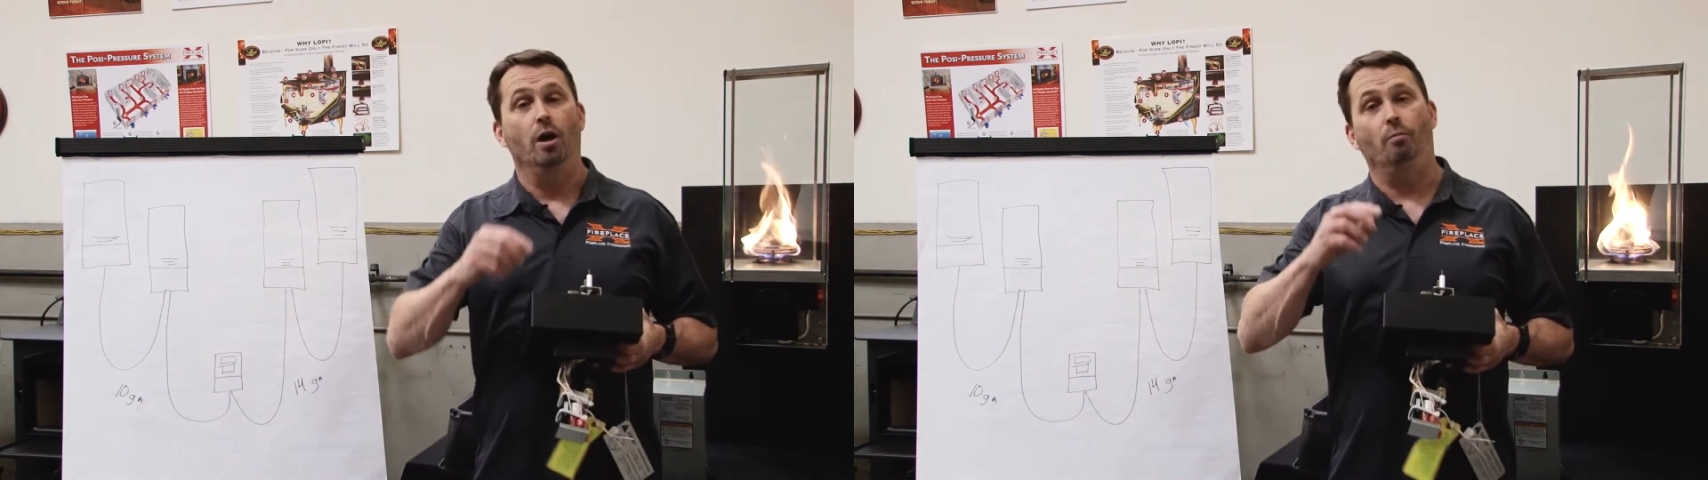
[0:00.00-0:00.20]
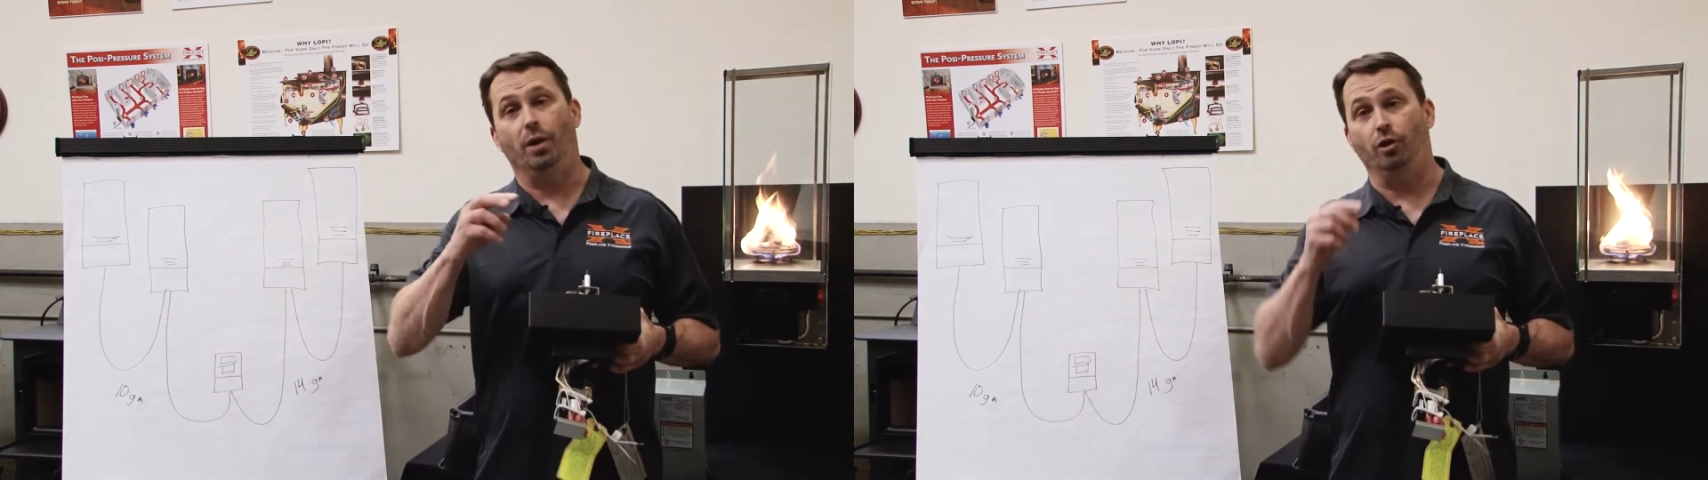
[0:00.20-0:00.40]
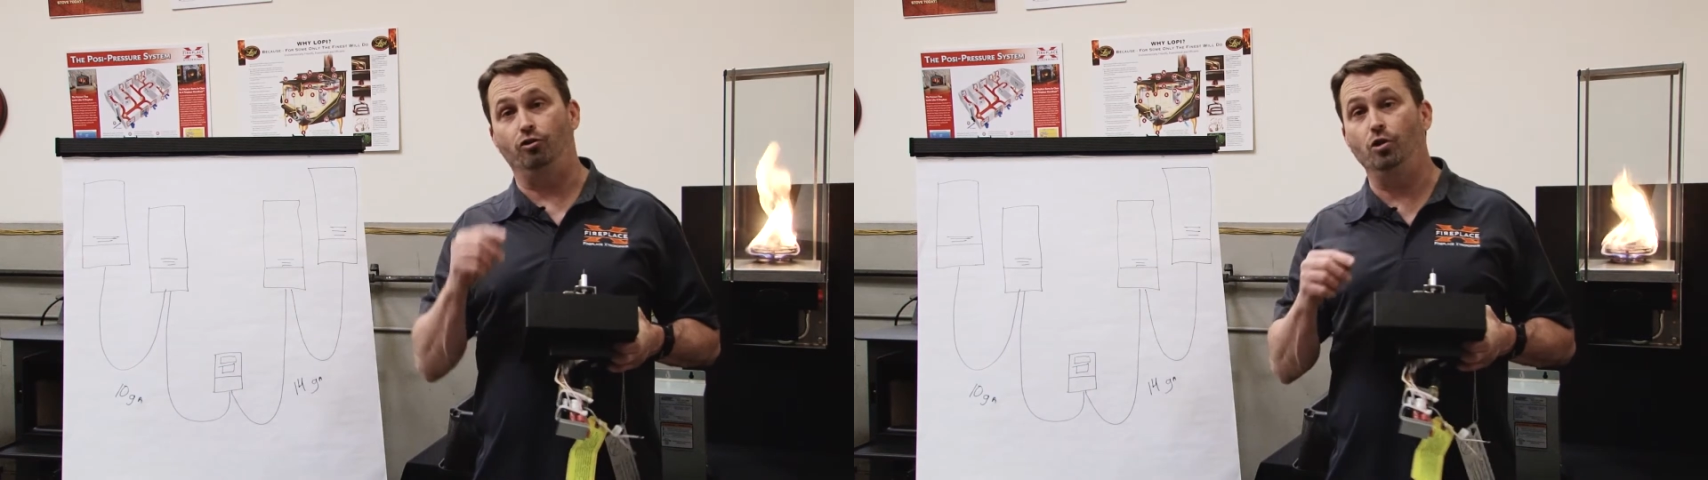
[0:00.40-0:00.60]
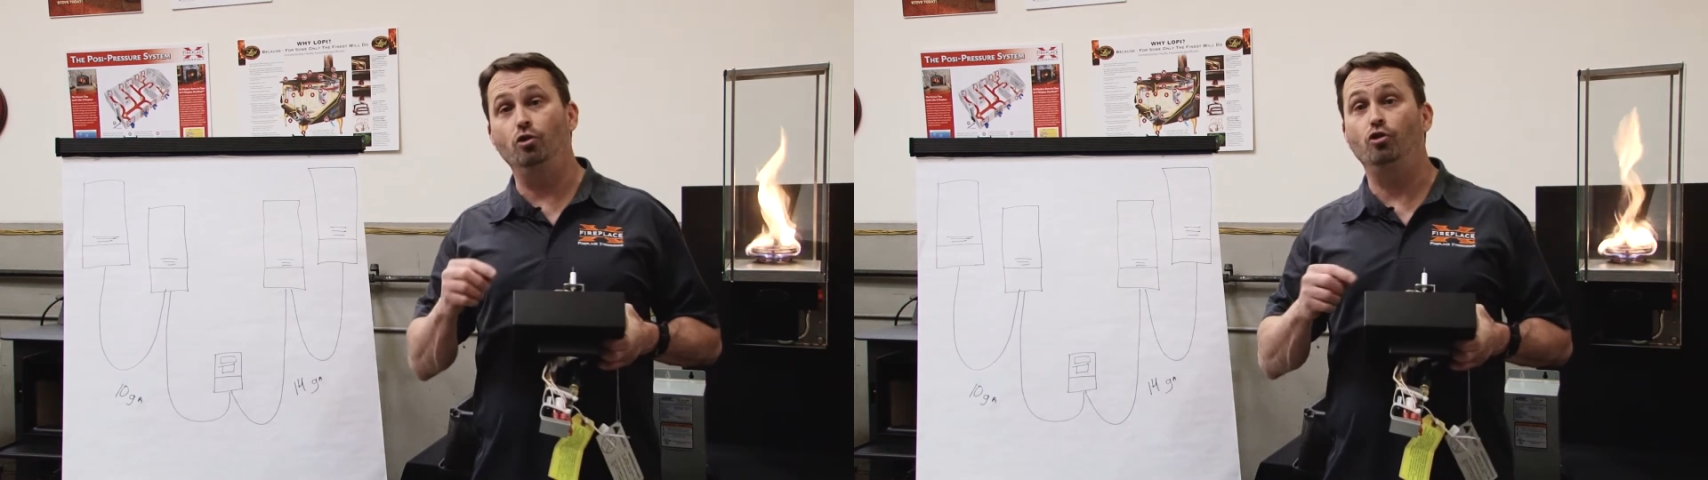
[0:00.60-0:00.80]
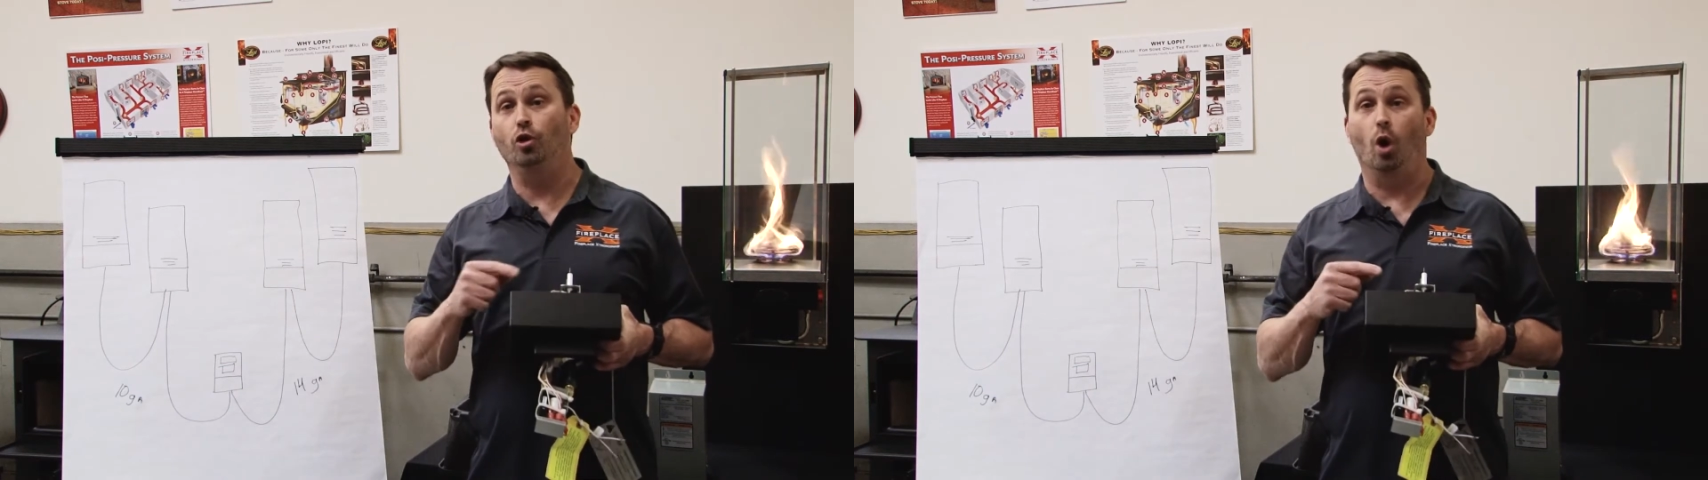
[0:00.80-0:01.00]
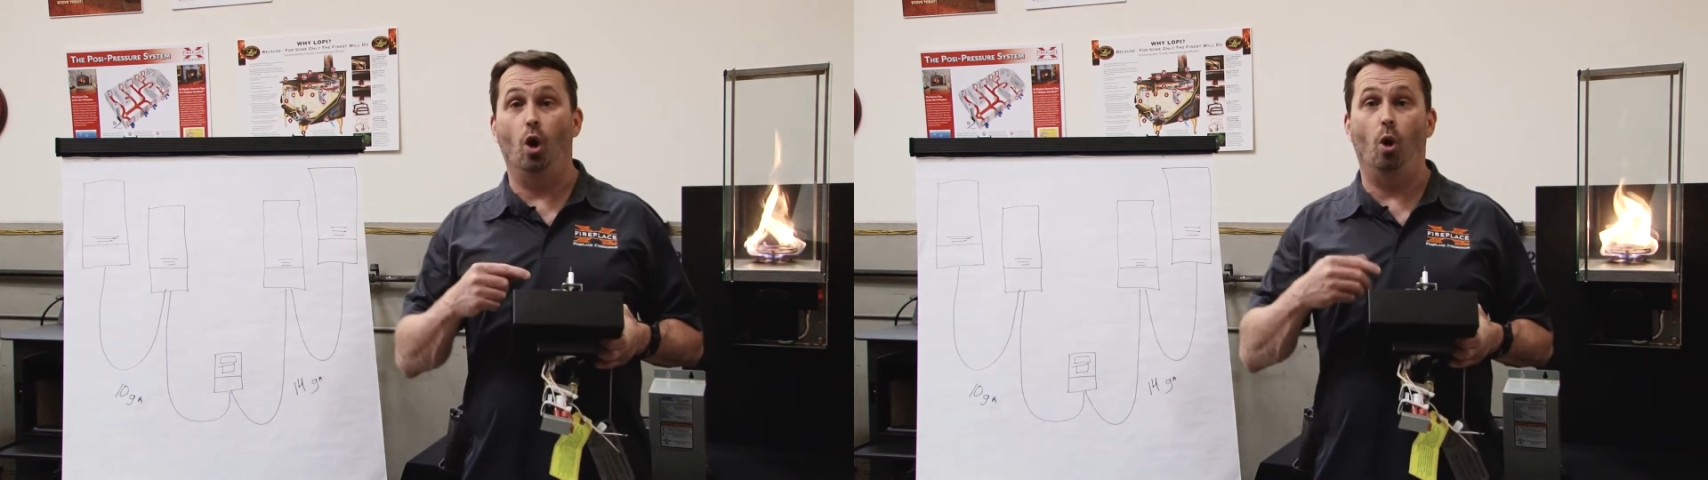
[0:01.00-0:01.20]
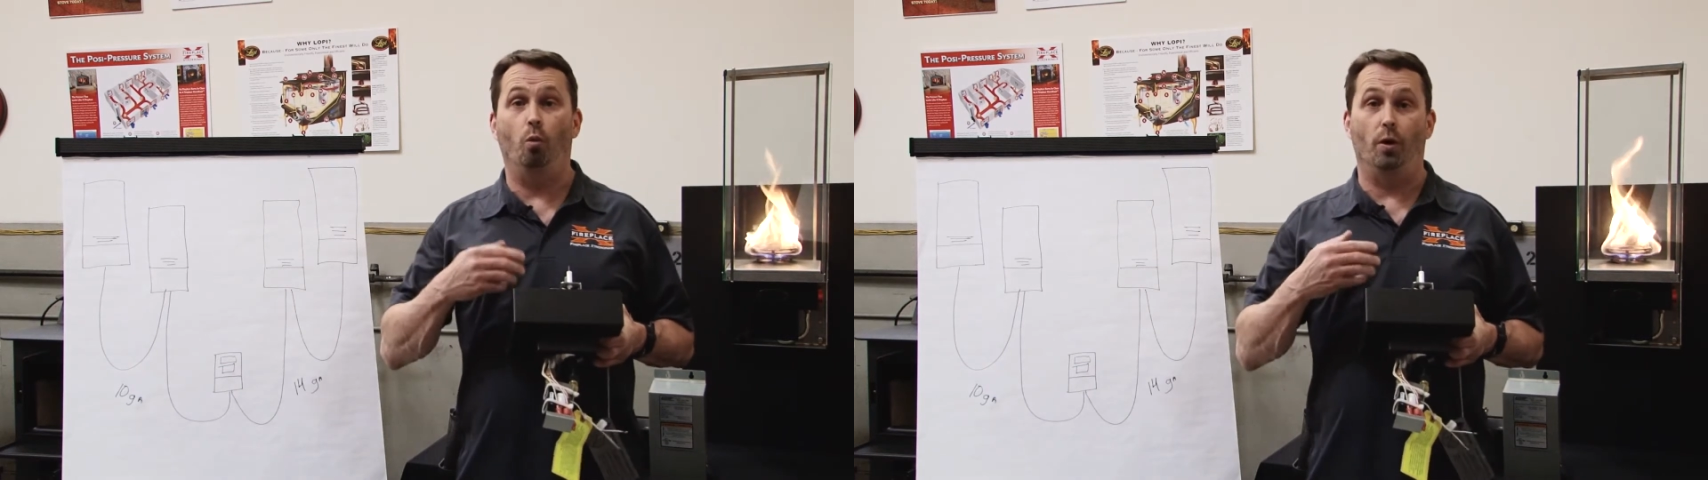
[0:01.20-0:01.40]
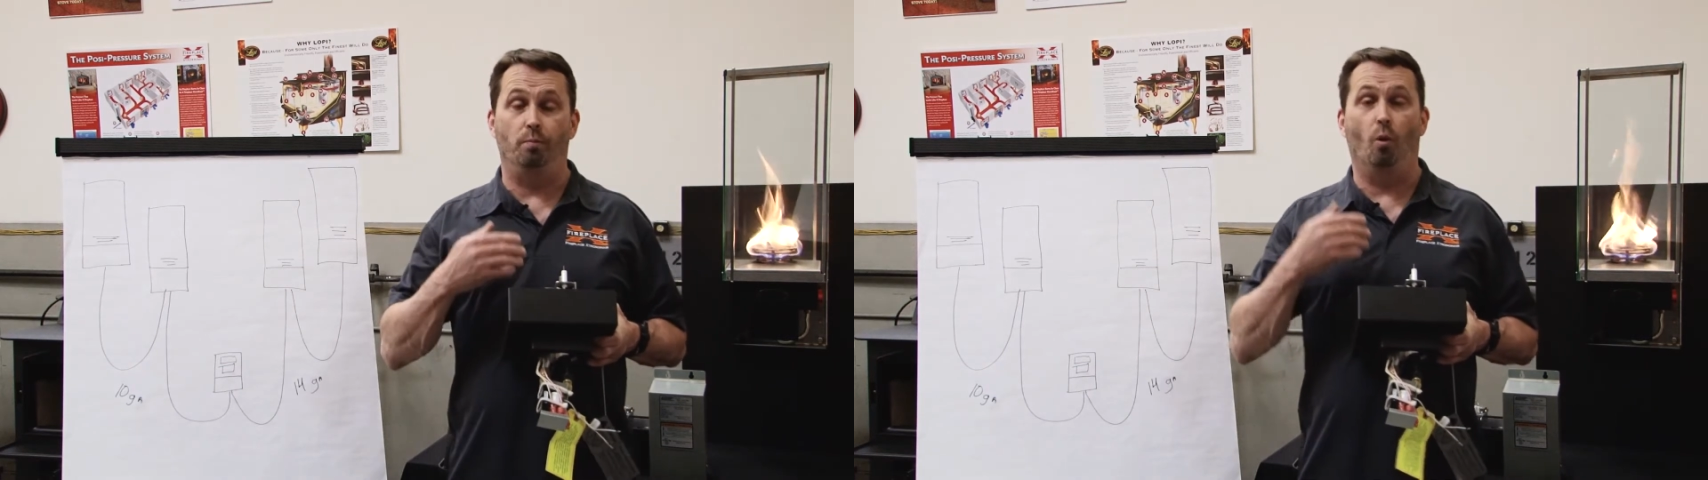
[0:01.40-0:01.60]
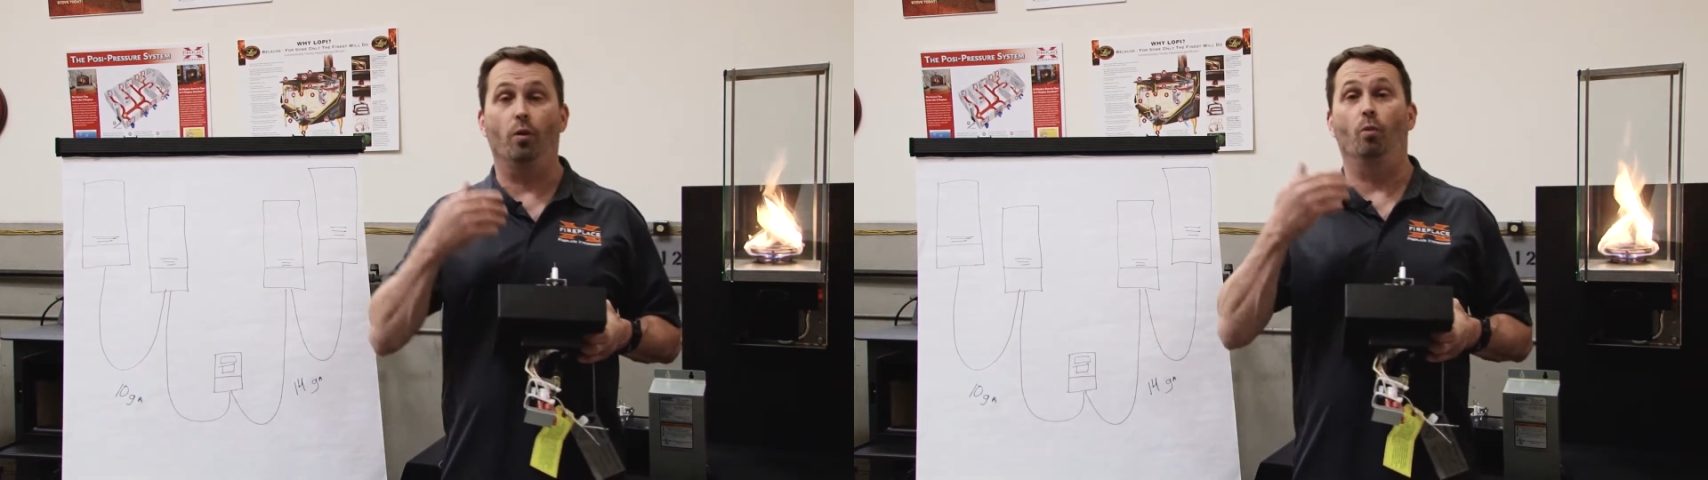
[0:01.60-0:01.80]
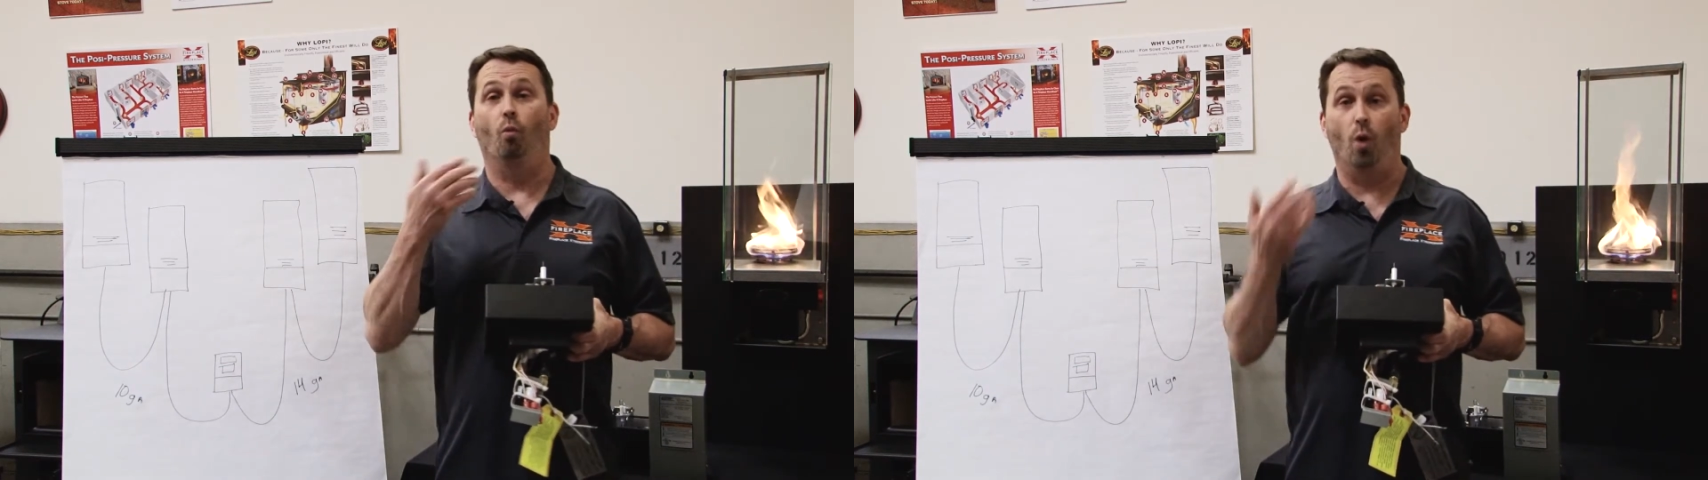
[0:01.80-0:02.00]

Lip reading: But as soon as you go with more than